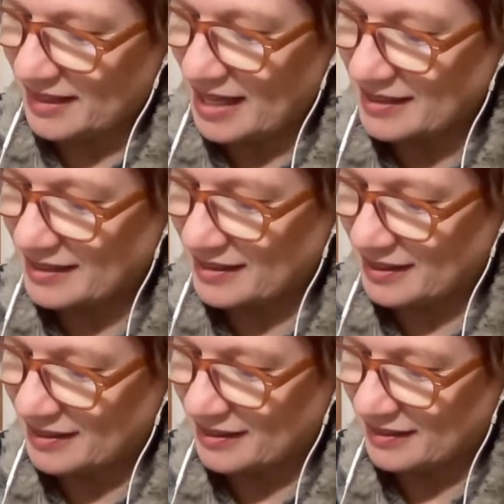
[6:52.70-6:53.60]

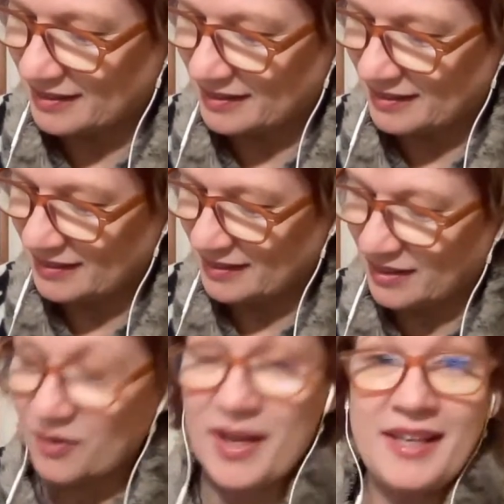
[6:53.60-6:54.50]
Yes.
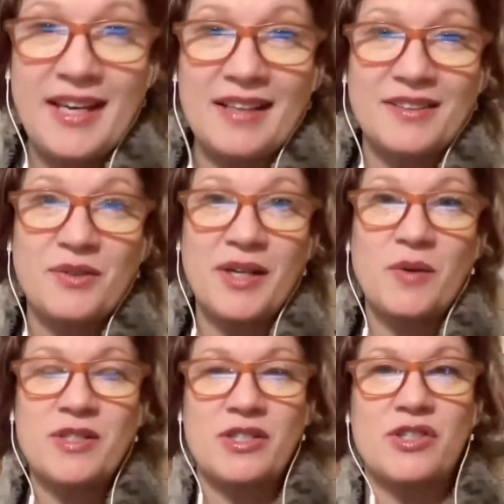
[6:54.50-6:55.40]
Okay, yes,
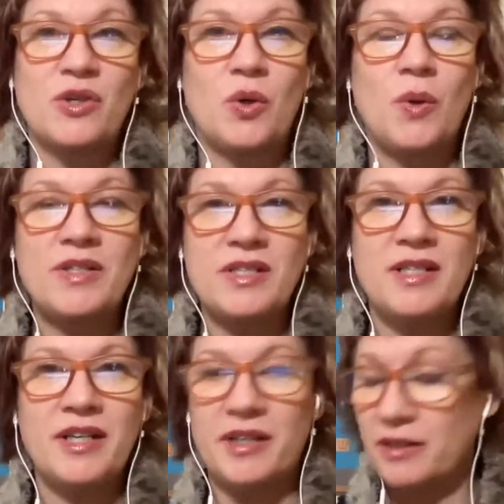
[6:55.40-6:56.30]
great question. So,
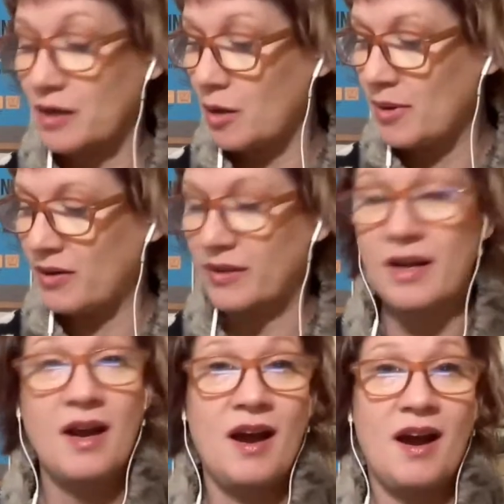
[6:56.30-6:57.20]
question here
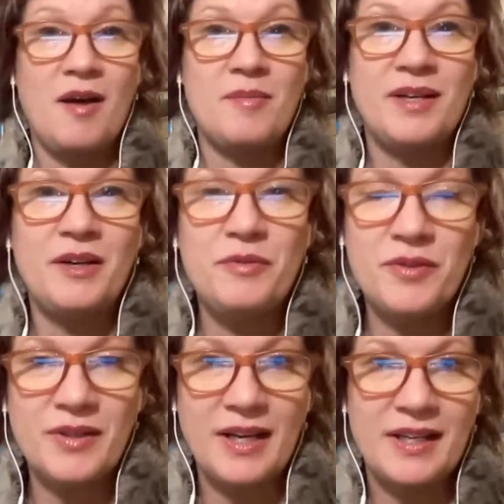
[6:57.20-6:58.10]
about if
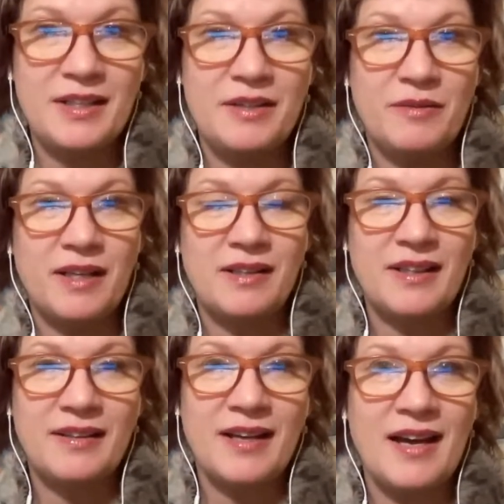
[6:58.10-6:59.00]
you're at an event
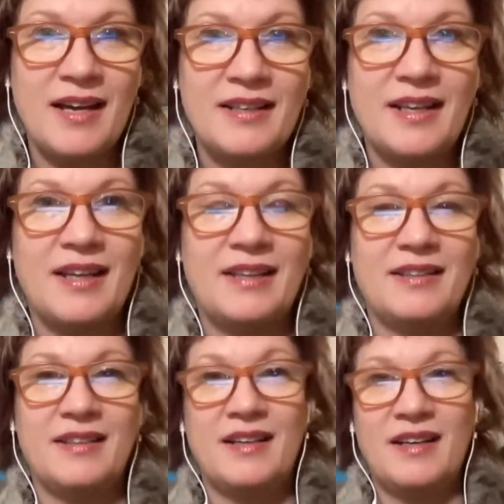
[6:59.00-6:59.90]
like that
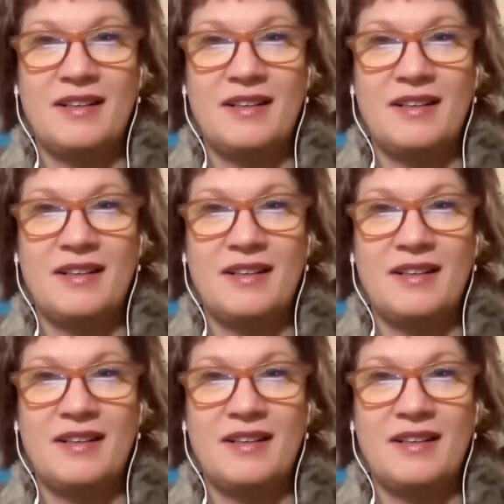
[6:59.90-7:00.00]
and